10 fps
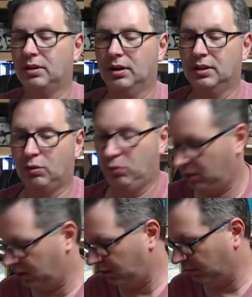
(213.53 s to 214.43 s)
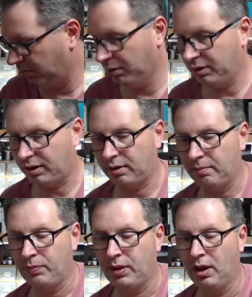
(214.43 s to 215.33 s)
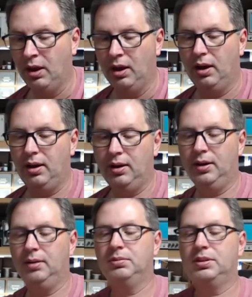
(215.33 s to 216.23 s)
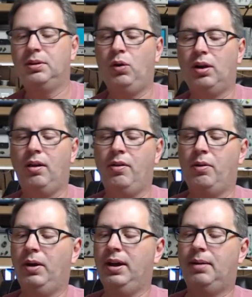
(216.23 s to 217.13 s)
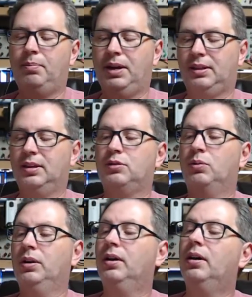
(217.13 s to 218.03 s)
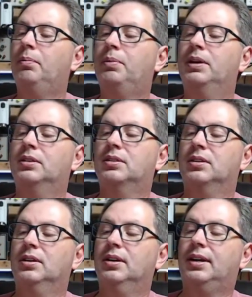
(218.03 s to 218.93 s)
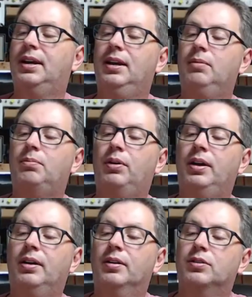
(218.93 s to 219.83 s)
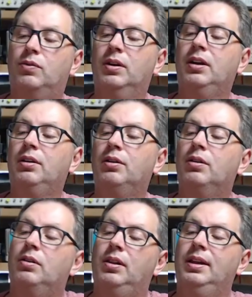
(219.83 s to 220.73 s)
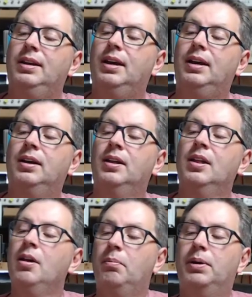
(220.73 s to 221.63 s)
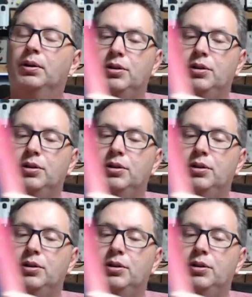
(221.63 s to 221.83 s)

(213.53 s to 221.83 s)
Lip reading: a really good book. Somewhere along the way, I picked this one up. It's can't even pronounce. Rainier Linde, Build